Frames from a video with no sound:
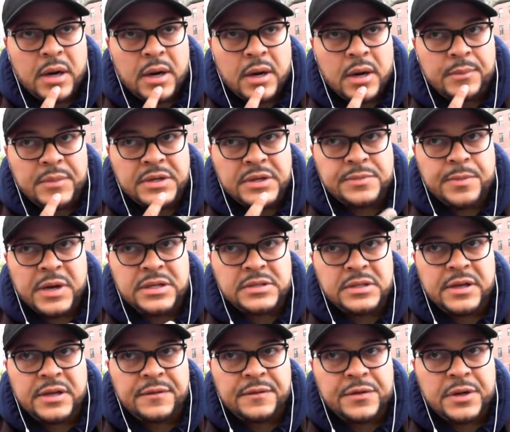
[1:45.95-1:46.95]

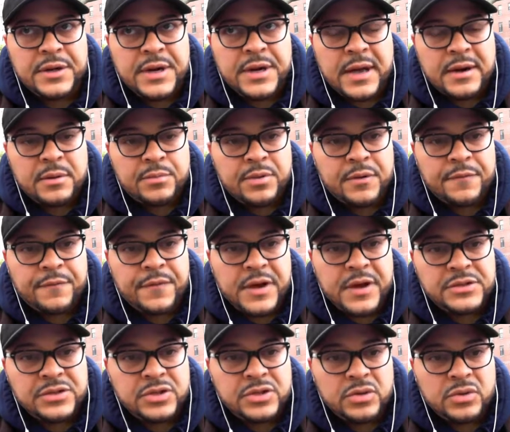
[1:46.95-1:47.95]
Especially if you're not a
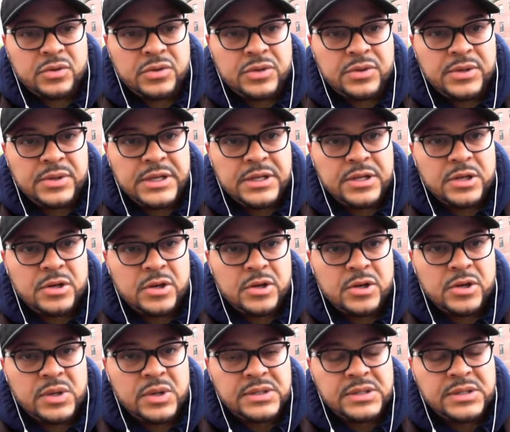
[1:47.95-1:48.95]
professional. You need to know
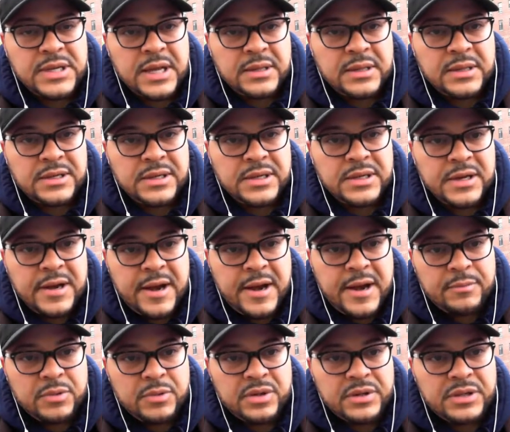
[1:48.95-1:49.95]
what's selling in the
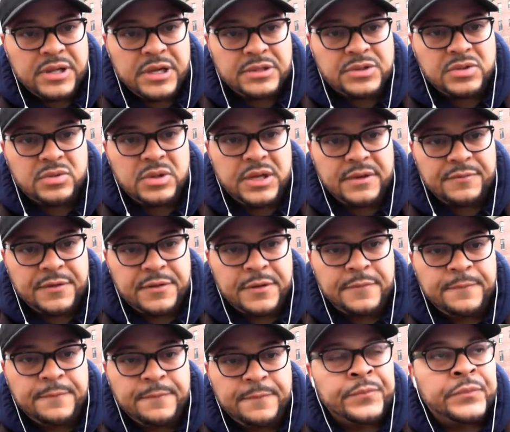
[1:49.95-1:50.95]
neighborhood that you live
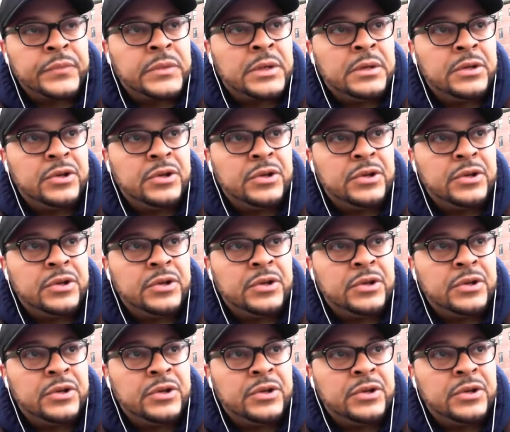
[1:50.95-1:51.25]
in.